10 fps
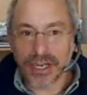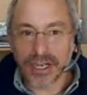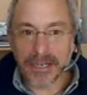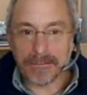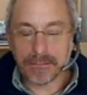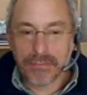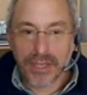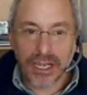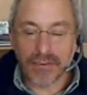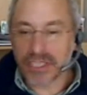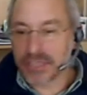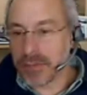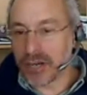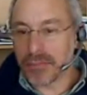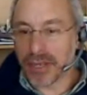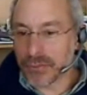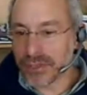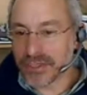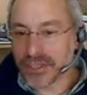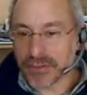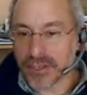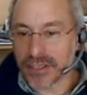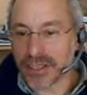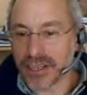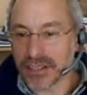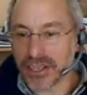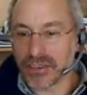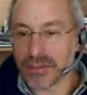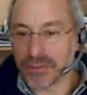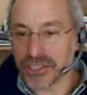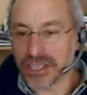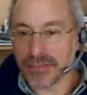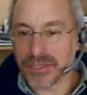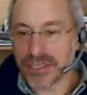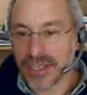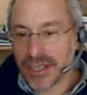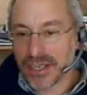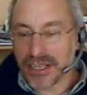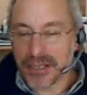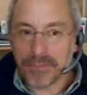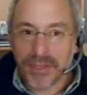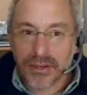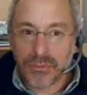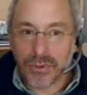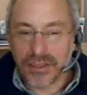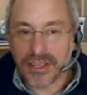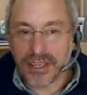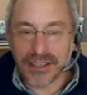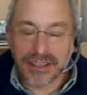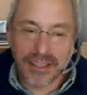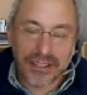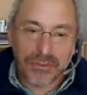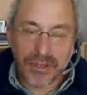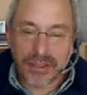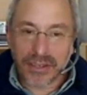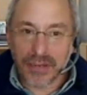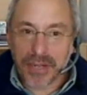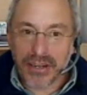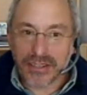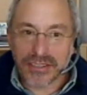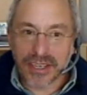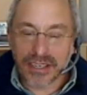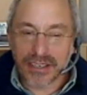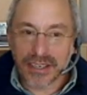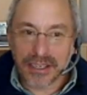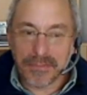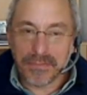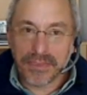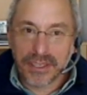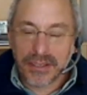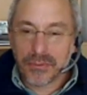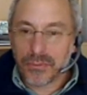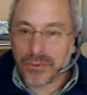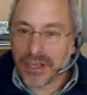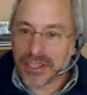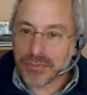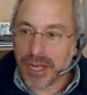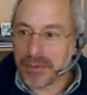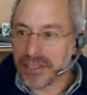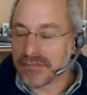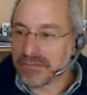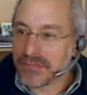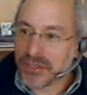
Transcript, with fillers: um, kind of experiment with different kind of current regimes. Um, one thing we thought about is that, um, well, it's probably